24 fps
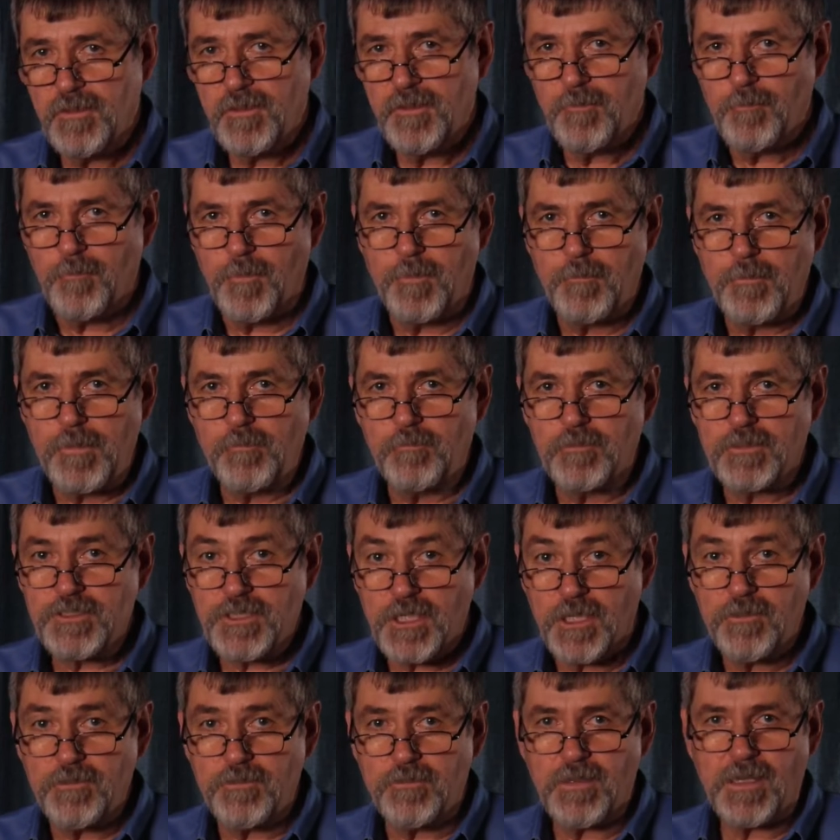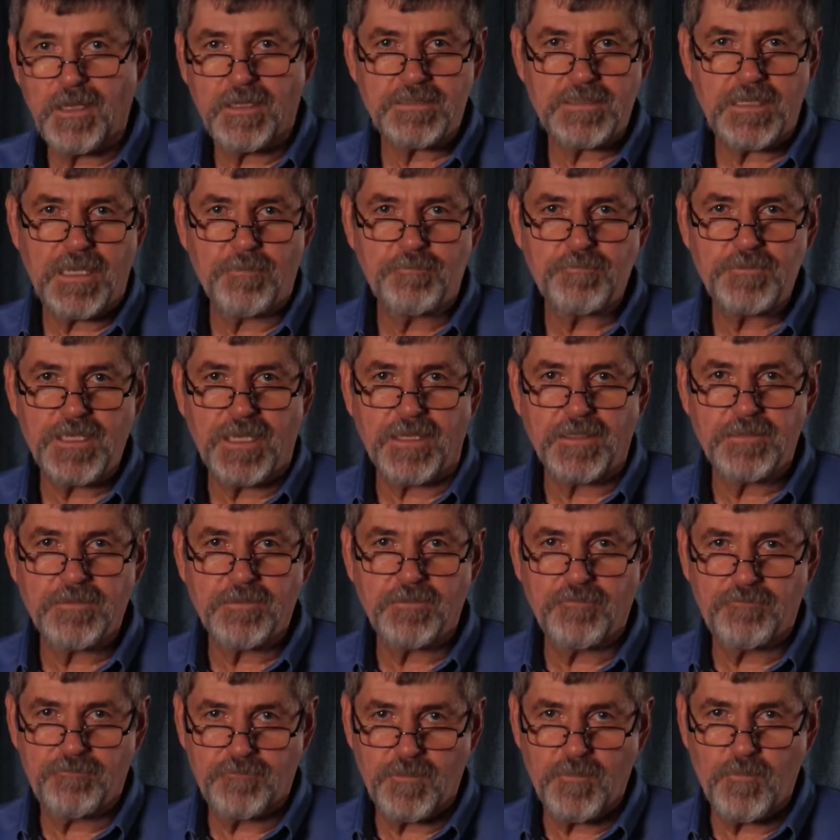where we will show you how to update the
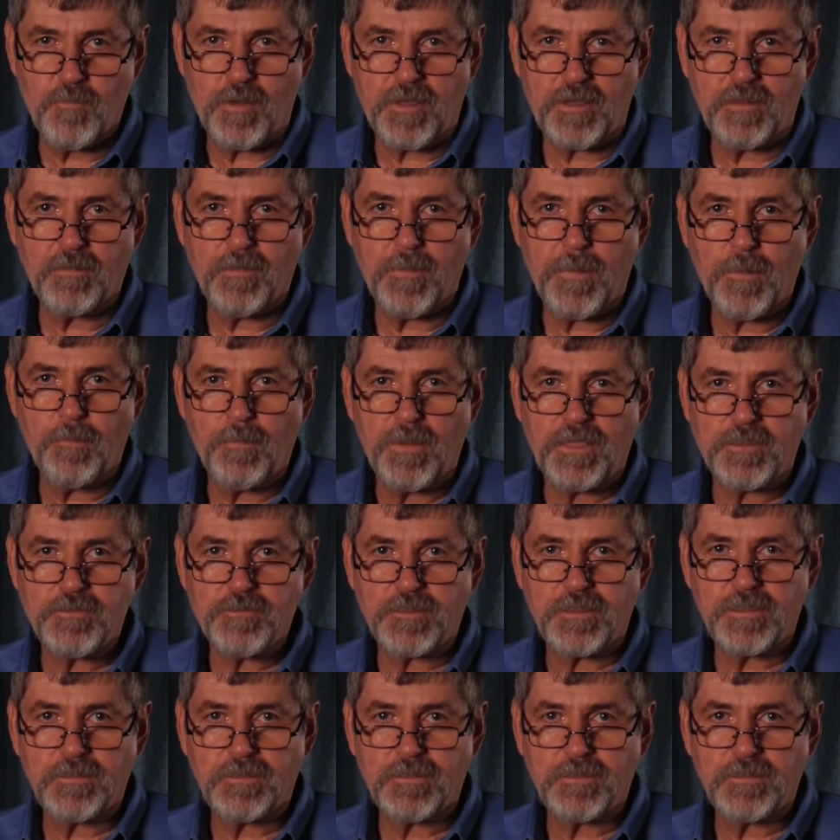firmware on the battery.